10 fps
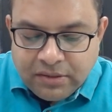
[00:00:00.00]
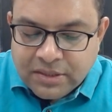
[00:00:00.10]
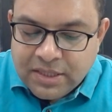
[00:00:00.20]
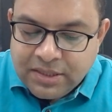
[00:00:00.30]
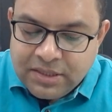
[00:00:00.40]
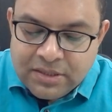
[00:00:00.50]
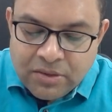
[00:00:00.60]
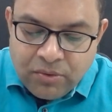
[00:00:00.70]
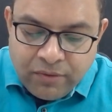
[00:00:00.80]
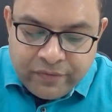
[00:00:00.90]
The senses
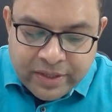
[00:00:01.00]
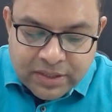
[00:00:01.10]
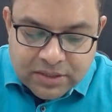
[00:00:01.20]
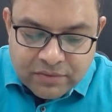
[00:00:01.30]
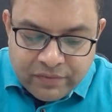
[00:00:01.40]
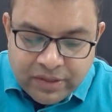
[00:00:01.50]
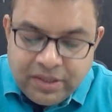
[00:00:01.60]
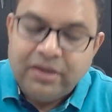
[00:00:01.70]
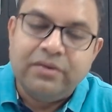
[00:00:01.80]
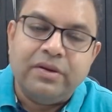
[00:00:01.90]
are good friends when
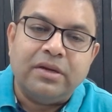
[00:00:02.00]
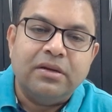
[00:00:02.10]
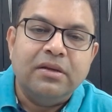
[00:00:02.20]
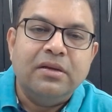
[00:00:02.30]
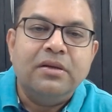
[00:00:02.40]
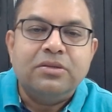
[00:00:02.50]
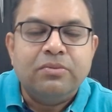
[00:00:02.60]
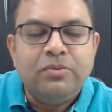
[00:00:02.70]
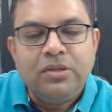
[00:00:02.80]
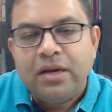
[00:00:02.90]
they are trained.
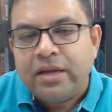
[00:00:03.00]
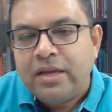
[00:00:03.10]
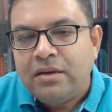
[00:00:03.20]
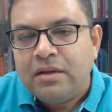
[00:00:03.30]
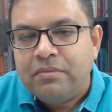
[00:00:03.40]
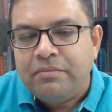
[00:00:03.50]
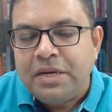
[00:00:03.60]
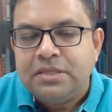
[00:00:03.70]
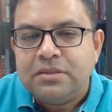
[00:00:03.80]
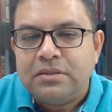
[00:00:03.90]
So Buddha again
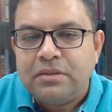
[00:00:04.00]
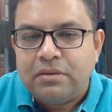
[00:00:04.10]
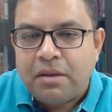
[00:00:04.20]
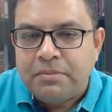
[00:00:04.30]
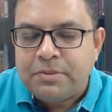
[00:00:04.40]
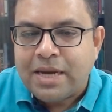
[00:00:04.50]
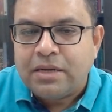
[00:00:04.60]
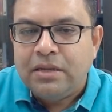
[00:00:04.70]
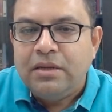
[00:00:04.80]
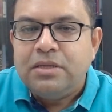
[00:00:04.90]
brings comes
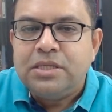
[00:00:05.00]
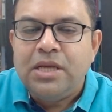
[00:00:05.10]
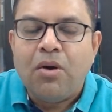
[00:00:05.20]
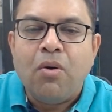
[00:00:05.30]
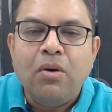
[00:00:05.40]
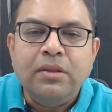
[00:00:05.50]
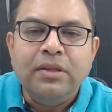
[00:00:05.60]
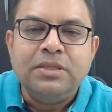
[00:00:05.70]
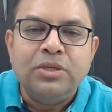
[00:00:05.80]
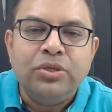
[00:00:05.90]
back. See all
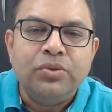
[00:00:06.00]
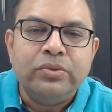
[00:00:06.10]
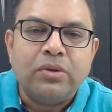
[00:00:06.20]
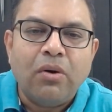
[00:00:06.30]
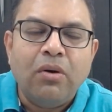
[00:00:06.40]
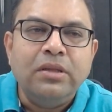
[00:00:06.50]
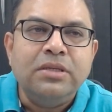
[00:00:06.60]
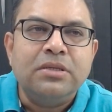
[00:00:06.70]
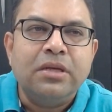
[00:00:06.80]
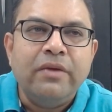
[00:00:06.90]
these issues, all
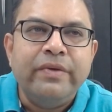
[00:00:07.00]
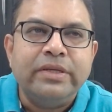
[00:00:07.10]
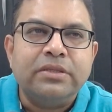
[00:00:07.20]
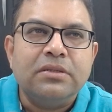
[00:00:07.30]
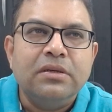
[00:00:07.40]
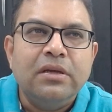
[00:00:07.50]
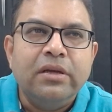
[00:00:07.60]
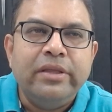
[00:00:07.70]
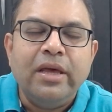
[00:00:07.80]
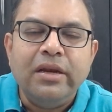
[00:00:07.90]
these cravings,
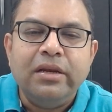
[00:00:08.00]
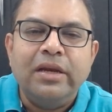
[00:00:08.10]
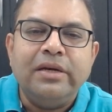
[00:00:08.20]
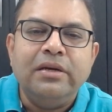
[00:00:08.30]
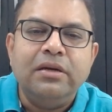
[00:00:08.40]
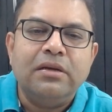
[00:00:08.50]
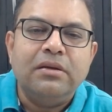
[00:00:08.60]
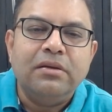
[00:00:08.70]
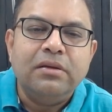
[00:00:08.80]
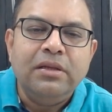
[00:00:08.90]
they are latent
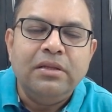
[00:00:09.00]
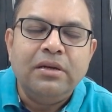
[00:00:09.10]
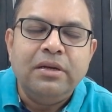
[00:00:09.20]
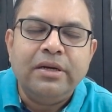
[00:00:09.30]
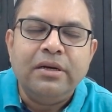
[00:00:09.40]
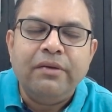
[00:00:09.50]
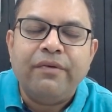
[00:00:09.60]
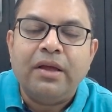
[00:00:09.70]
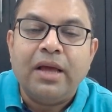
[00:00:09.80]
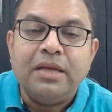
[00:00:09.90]
in the latent
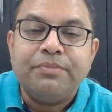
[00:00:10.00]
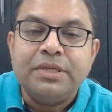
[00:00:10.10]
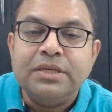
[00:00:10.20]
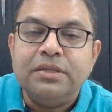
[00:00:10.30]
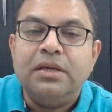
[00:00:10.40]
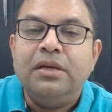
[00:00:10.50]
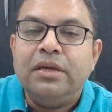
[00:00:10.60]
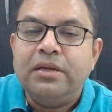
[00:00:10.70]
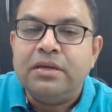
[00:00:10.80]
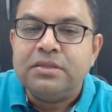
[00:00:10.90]
defi are uh, present
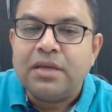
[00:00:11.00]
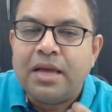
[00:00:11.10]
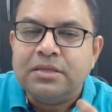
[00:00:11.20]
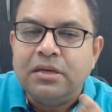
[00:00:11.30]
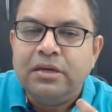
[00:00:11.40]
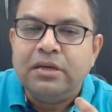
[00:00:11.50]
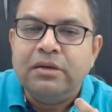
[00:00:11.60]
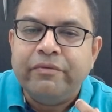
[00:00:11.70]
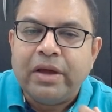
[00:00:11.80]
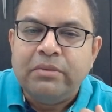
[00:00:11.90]
in us as the
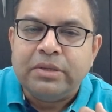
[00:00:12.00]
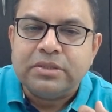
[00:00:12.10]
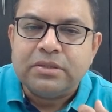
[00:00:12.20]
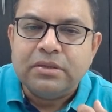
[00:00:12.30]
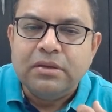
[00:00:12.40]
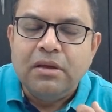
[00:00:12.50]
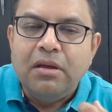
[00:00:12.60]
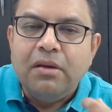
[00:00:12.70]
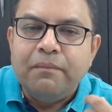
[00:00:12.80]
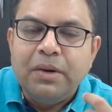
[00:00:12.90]
latent defilements.
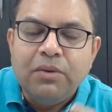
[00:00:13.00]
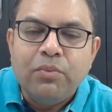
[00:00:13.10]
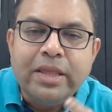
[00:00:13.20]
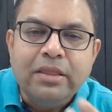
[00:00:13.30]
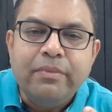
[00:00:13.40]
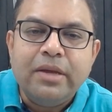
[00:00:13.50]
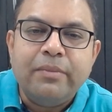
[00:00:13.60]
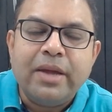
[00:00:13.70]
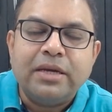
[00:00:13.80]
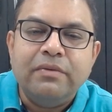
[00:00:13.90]
But when they
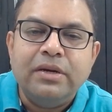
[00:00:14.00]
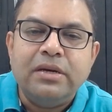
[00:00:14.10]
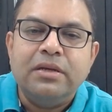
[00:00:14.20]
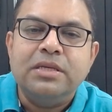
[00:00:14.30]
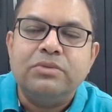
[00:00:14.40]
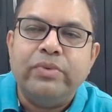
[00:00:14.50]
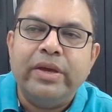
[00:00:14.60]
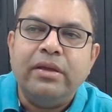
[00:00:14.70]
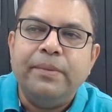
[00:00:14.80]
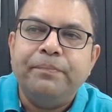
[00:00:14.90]
become activated is
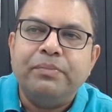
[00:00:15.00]
where